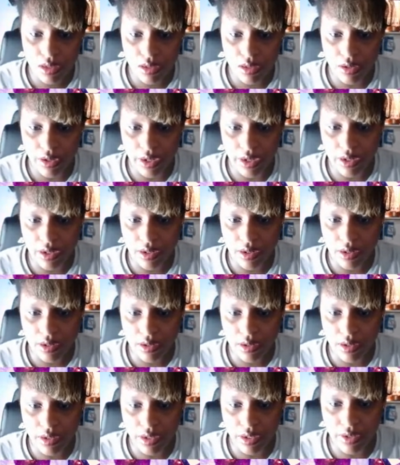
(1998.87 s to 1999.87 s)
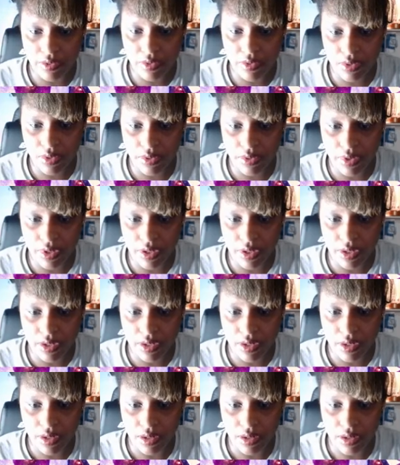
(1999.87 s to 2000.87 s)
Okay, left, right,
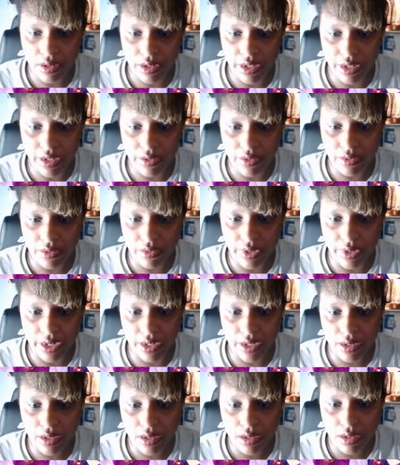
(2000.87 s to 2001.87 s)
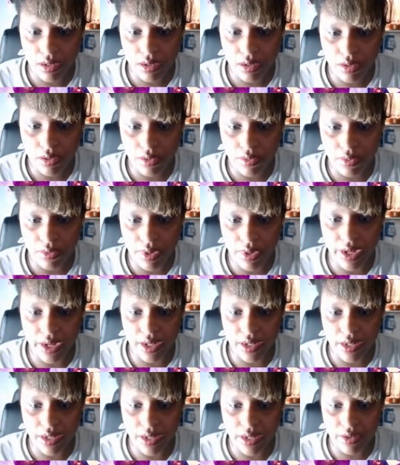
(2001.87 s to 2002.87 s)
left, right,
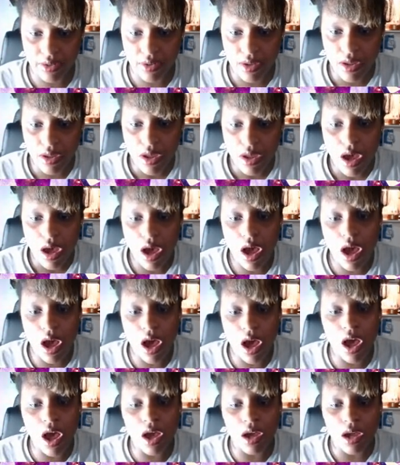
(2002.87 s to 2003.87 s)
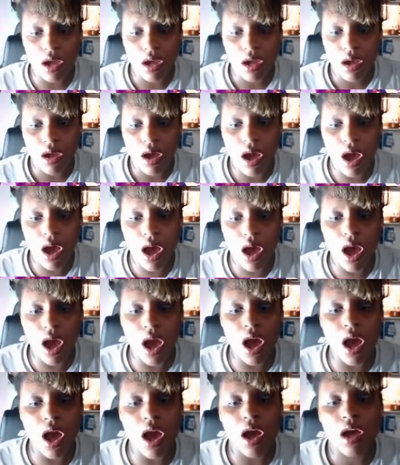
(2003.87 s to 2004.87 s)
right, left. Uh-uh,
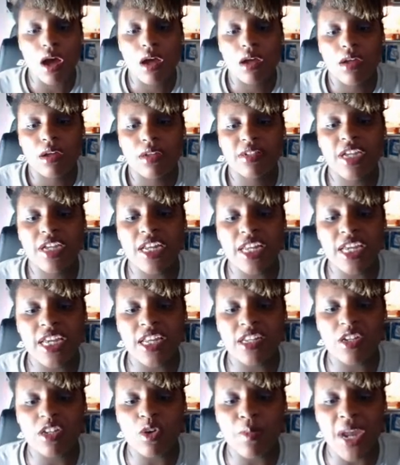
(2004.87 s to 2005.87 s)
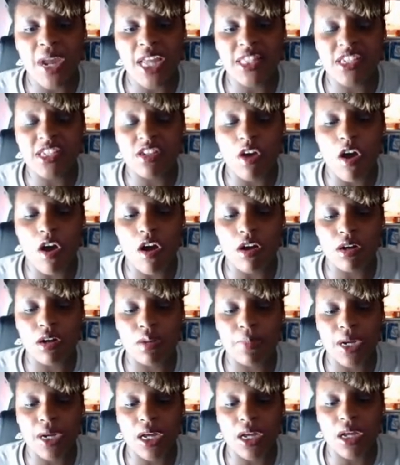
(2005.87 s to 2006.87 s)
uh-uh. TD Andy, you made this
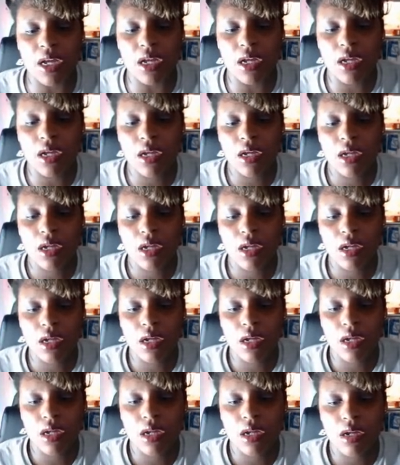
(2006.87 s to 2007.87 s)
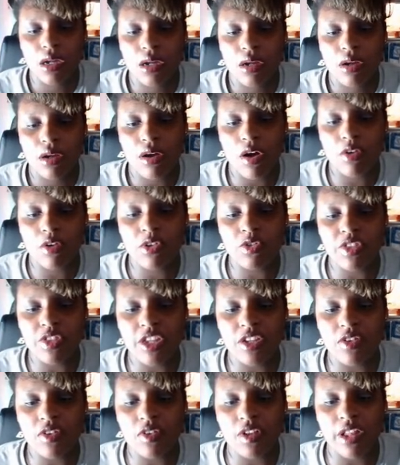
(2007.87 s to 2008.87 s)
harder, bruh. Oh, you
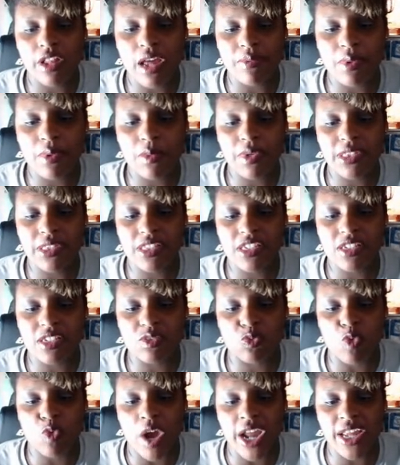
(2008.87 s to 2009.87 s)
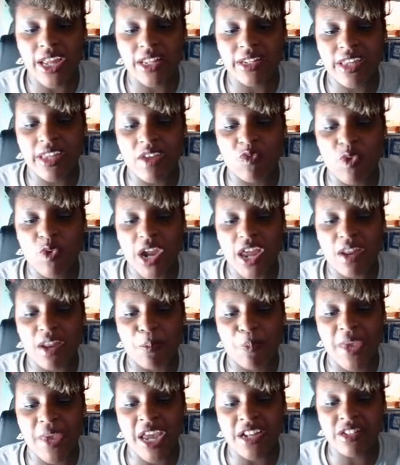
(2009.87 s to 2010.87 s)
think you clever with this right, left? We
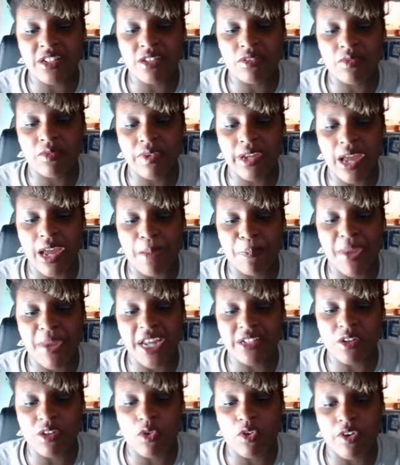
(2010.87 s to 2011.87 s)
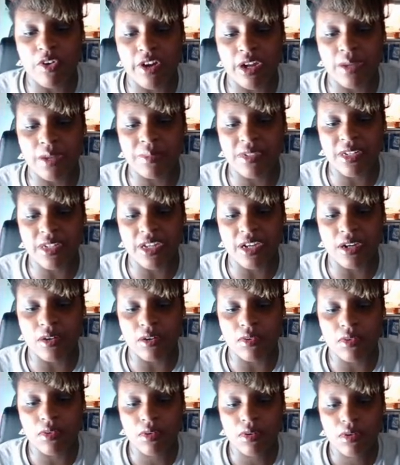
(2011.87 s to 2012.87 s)
gotta pick. We got pictograms
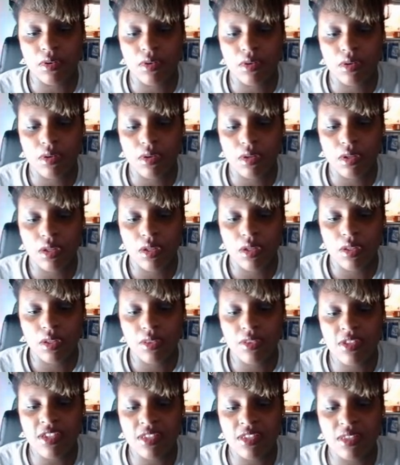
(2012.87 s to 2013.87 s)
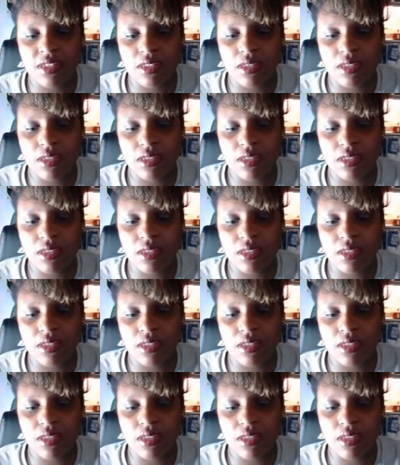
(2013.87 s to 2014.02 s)
now. This.